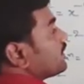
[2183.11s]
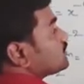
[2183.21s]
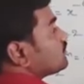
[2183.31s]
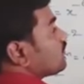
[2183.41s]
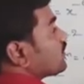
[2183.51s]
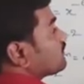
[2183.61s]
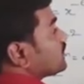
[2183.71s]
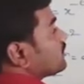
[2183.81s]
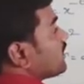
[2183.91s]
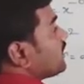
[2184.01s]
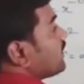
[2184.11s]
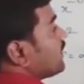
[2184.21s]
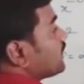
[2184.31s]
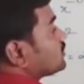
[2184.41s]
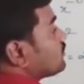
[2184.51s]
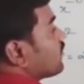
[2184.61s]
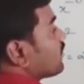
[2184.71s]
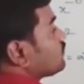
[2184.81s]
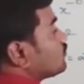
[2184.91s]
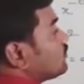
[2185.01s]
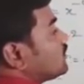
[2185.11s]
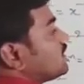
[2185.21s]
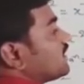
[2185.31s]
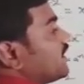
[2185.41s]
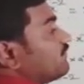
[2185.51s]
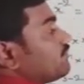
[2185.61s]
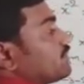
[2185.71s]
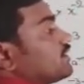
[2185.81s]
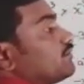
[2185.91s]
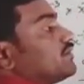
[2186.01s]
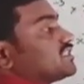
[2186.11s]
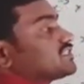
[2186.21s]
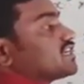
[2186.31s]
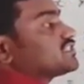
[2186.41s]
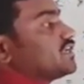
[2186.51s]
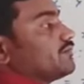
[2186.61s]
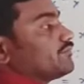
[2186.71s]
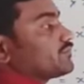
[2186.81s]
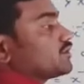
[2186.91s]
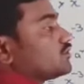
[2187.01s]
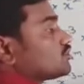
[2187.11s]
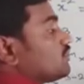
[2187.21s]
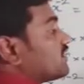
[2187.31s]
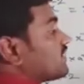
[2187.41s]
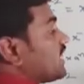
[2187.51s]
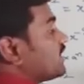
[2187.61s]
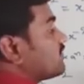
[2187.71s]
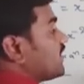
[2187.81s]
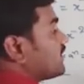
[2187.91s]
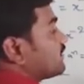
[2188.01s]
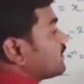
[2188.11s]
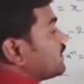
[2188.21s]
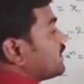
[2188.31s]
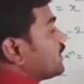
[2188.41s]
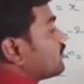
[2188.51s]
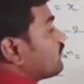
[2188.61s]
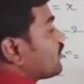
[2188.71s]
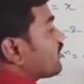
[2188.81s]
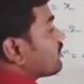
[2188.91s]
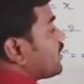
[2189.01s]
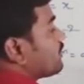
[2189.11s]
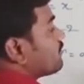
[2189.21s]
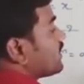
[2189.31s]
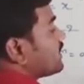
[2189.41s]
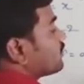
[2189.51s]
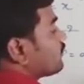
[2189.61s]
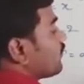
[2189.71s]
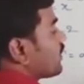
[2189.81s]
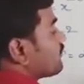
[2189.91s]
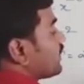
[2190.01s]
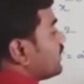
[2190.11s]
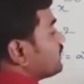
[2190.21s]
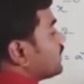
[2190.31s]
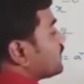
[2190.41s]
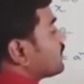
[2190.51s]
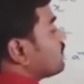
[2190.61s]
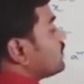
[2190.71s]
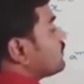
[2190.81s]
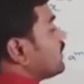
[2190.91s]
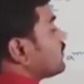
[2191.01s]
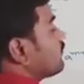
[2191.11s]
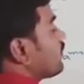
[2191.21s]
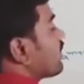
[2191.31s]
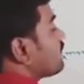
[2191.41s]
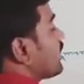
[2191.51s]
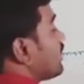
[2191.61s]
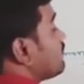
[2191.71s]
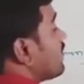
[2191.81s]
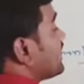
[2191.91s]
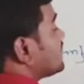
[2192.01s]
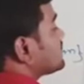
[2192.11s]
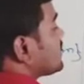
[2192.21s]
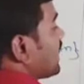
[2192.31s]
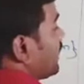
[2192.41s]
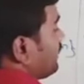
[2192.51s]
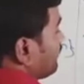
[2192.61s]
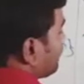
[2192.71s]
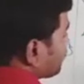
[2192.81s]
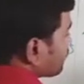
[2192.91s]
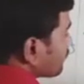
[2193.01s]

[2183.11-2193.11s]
X to the power of 3 by x to the power of 2, n. Bases are same, but they are dividing. A to the power of m by a to the power of n, that is equal to a to the power of m minus n.